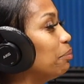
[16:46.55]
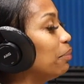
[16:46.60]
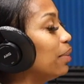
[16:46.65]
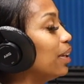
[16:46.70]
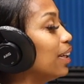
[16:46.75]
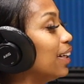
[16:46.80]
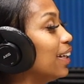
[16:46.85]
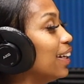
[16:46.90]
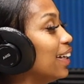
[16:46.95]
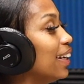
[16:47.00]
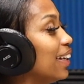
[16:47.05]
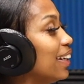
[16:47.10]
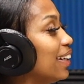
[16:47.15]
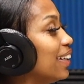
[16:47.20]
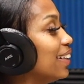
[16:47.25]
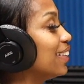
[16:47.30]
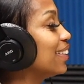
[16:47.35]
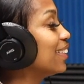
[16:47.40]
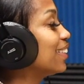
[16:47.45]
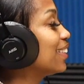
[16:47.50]

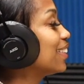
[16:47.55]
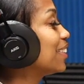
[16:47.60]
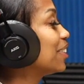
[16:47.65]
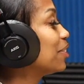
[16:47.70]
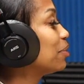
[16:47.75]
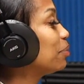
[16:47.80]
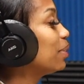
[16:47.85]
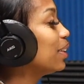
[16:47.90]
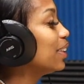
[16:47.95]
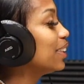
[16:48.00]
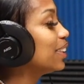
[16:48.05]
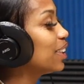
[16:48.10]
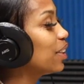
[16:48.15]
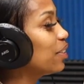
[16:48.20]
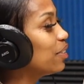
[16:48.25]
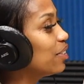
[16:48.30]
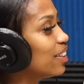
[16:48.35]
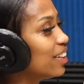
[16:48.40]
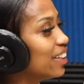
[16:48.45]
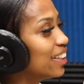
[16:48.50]
Man, but it's
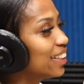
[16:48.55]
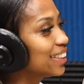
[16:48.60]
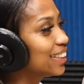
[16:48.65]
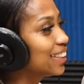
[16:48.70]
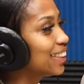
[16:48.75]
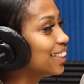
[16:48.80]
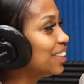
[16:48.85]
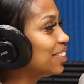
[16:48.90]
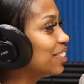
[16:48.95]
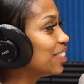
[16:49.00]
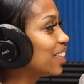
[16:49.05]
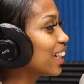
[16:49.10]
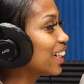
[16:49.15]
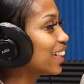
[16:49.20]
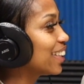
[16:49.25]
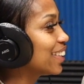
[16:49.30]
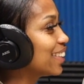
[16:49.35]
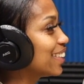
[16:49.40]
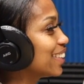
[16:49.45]
so hard to eat right.